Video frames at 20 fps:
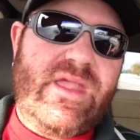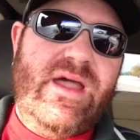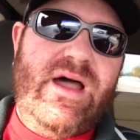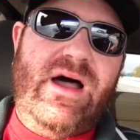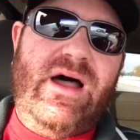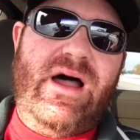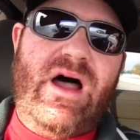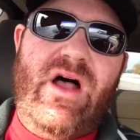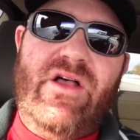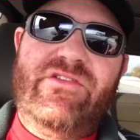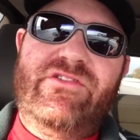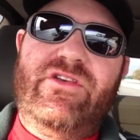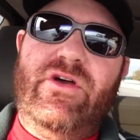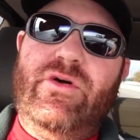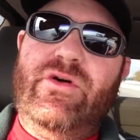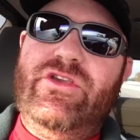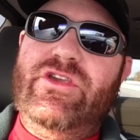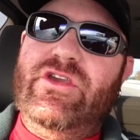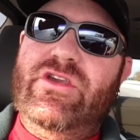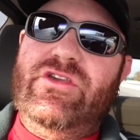
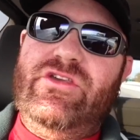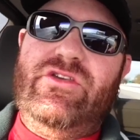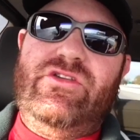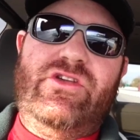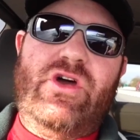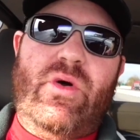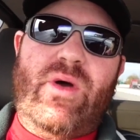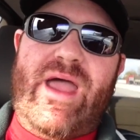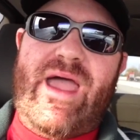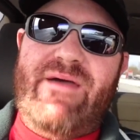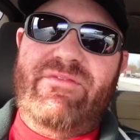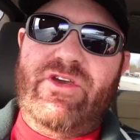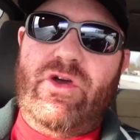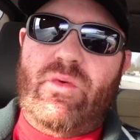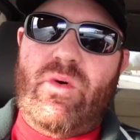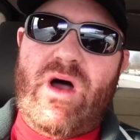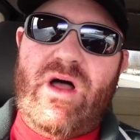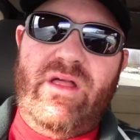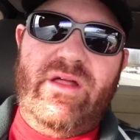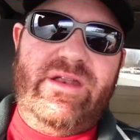Also, you don't have the
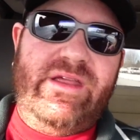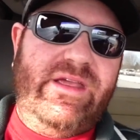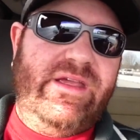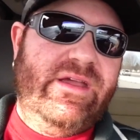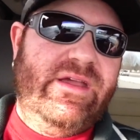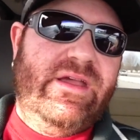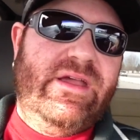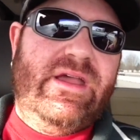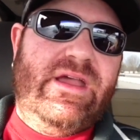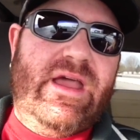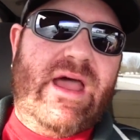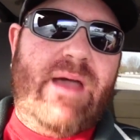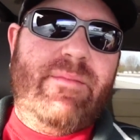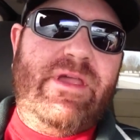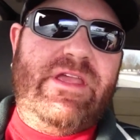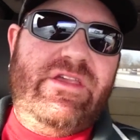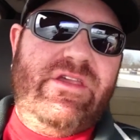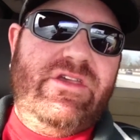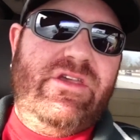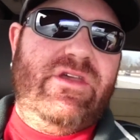quality. I
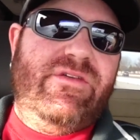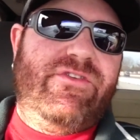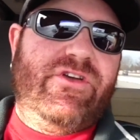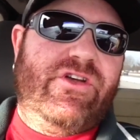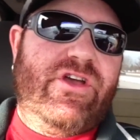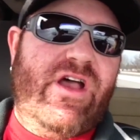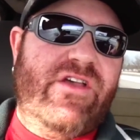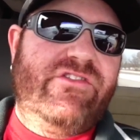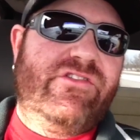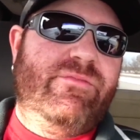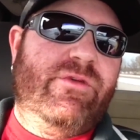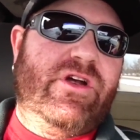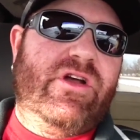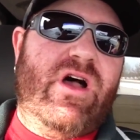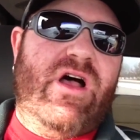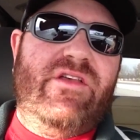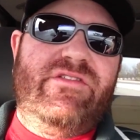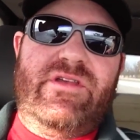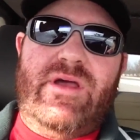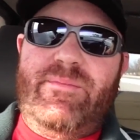mean, if your customer
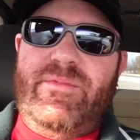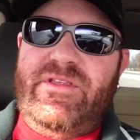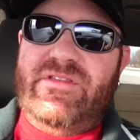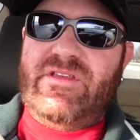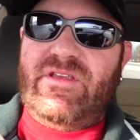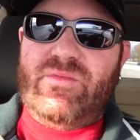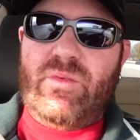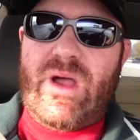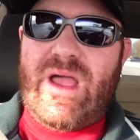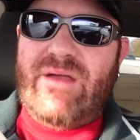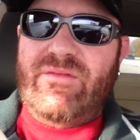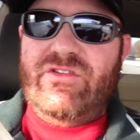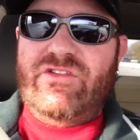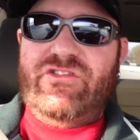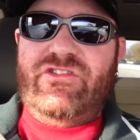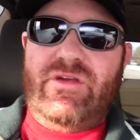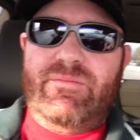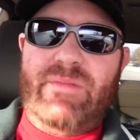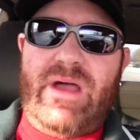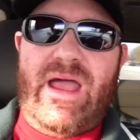calls up and says, "Why haven't you
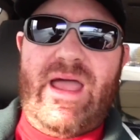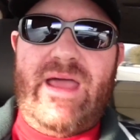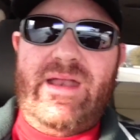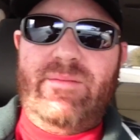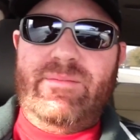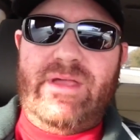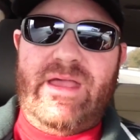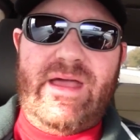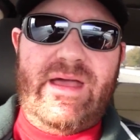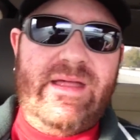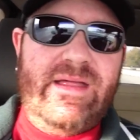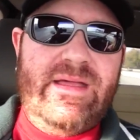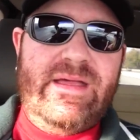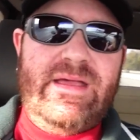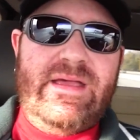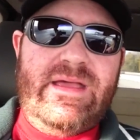shipped my item yet?"